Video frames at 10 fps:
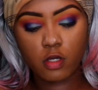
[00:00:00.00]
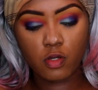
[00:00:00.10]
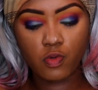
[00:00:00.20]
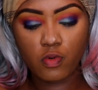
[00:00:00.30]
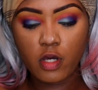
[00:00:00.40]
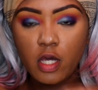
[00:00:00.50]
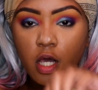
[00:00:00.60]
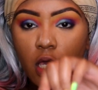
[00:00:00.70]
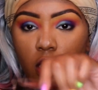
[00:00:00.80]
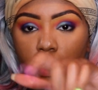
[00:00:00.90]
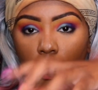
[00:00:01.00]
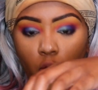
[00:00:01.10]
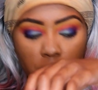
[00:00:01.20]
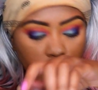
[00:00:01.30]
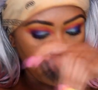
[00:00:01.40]
cute. It
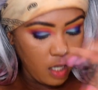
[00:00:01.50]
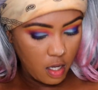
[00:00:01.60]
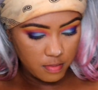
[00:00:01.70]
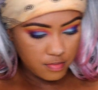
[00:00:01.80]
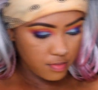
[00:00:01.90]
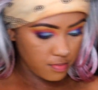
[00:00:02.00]
opens up.